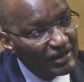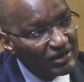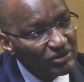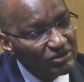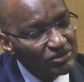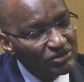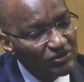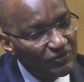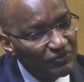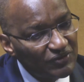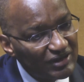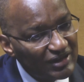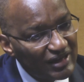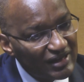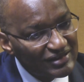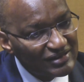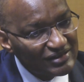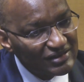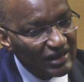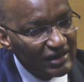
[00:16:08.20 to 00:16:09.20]
are also very
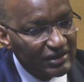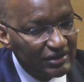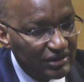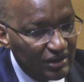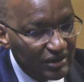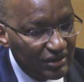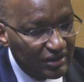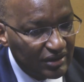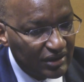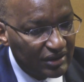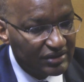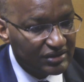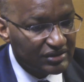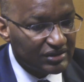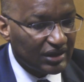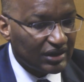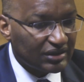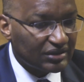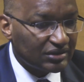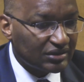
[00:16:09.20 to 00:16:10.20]
exciting things
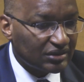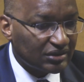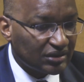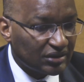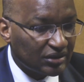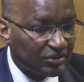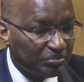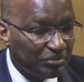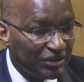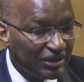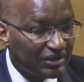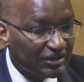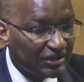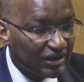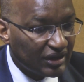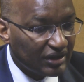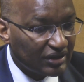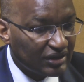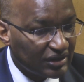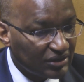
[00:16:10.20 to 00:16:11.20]
that been
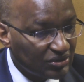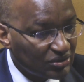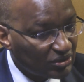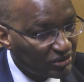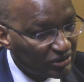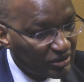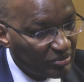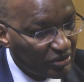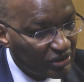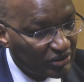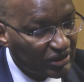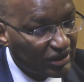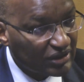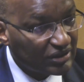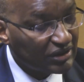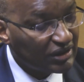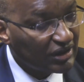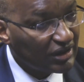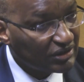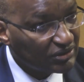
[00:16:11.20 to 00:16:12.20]
done. I talked about
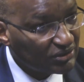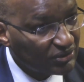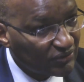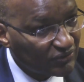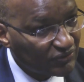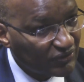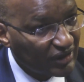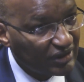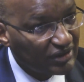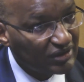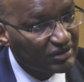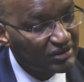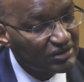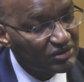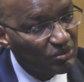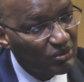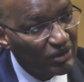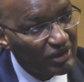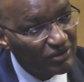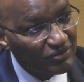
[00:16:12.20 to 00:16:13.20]
agricultural finance.
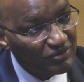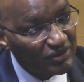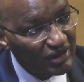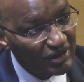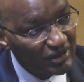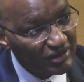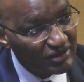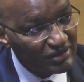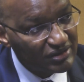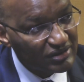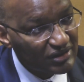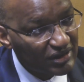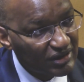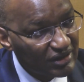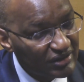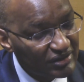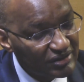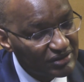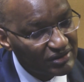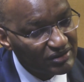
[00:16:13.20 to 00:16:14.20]
One of the areas here
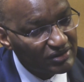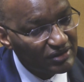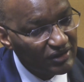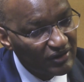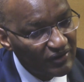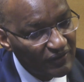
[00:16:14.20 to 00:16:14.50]
is